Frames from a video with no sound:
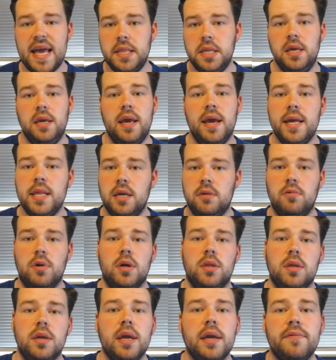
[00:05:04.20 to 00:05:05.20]

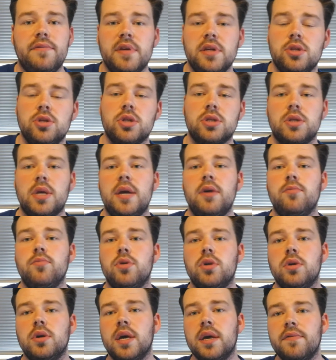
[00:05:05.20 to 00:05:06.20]
anyone. If it just
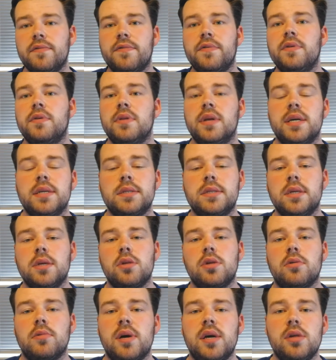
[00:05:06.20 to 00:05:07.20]
helps you get through that
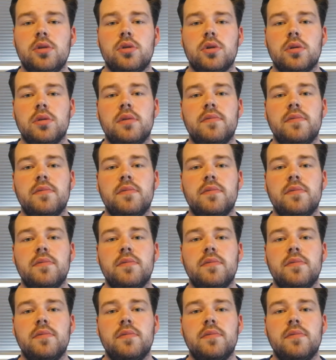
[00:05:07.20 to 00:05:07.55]
situation,